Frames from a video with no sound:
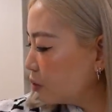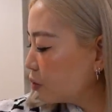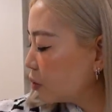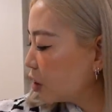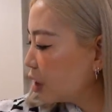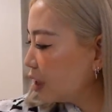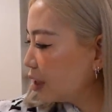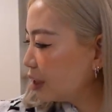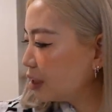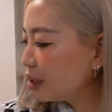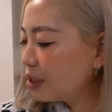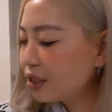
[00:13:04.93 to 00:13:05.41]

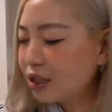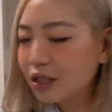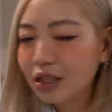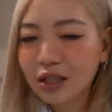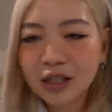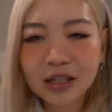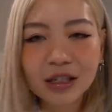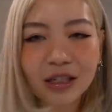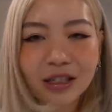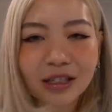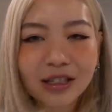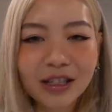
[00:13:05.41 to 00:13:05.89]
like
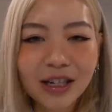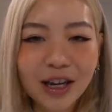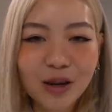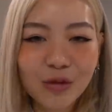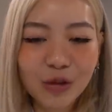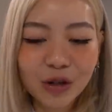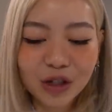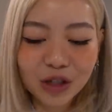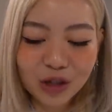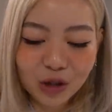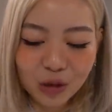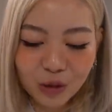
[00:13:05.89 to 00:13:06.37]
sneakers I
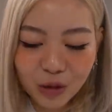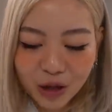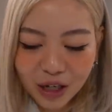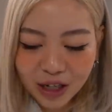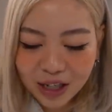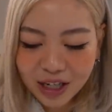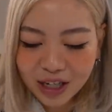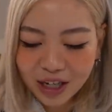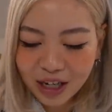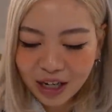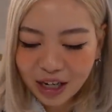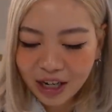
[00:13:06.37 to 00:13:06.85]
want to
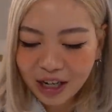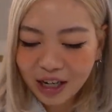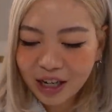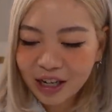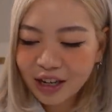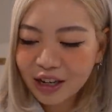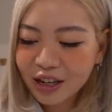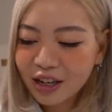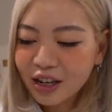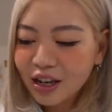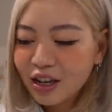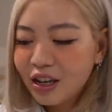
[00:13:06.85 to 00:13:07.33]
wear
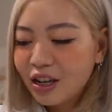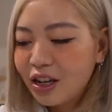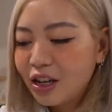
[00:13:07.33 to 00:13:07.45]
today.